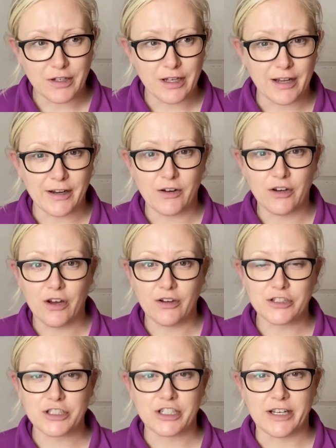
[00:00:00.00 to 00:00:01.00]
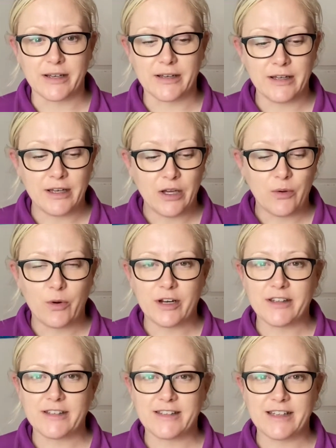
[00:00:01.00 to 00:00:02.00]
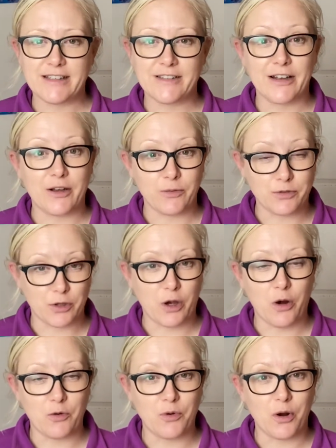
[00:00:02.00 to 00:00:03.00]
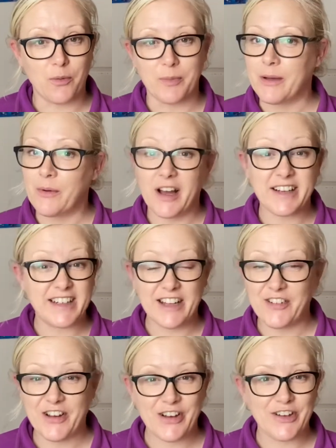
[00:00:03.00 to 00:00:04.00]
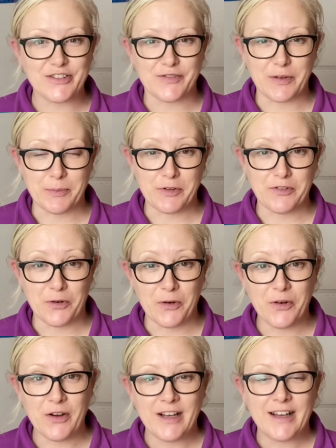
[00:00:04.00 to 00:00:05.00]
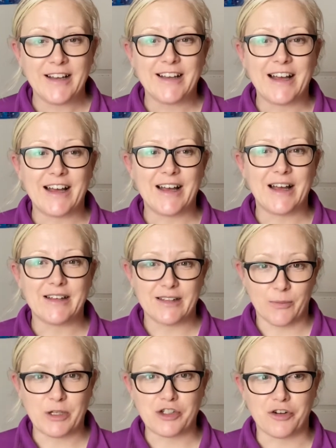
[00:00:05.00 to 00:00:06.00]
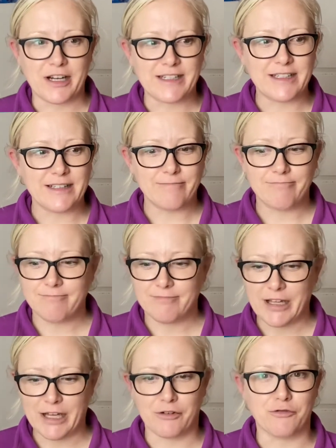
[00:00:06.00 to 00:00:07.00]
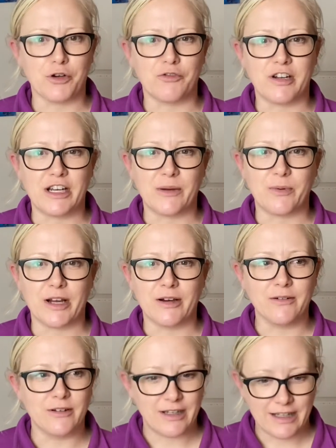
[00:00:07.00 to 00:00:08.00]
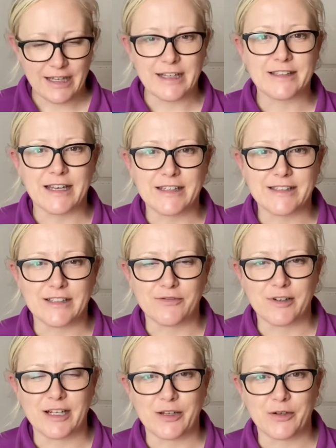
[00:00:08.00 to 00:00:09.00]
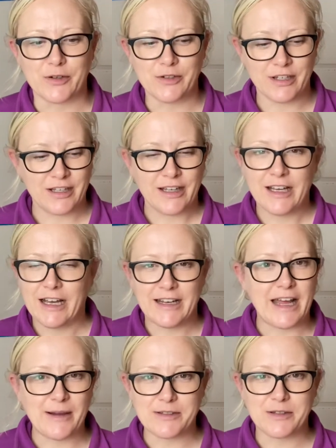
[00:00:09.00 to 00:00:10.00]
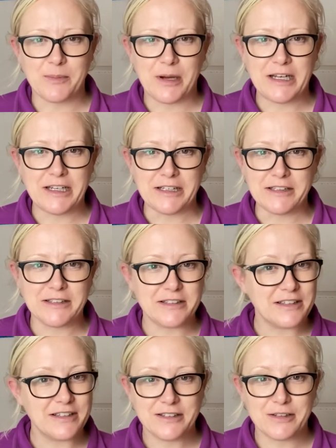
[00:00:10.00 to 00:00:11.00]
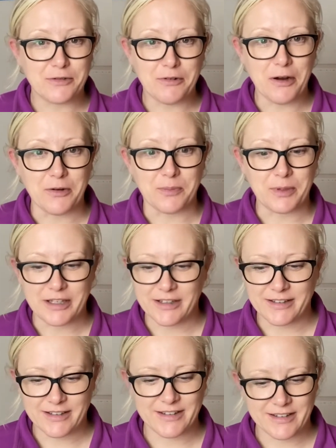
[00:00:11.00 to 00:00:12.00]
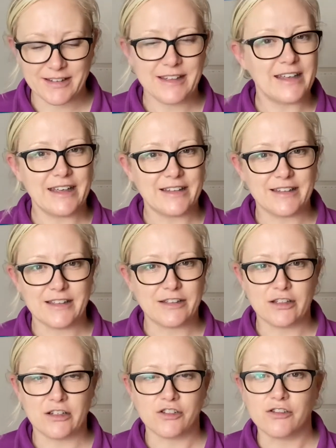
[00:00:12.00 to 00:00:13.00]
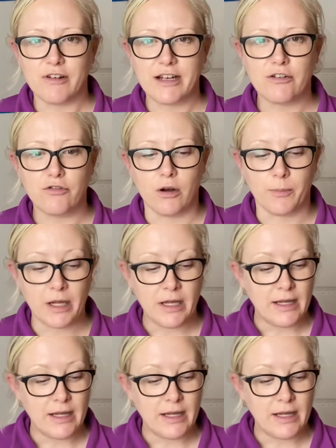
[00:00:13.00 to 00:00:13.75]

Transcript: I know last year one of the seeds I got was a kohlrabi. I'd never heard of it before. We tried it, it grew really well, it tasted really good, and now it's on my list to grow because it's such a great crop.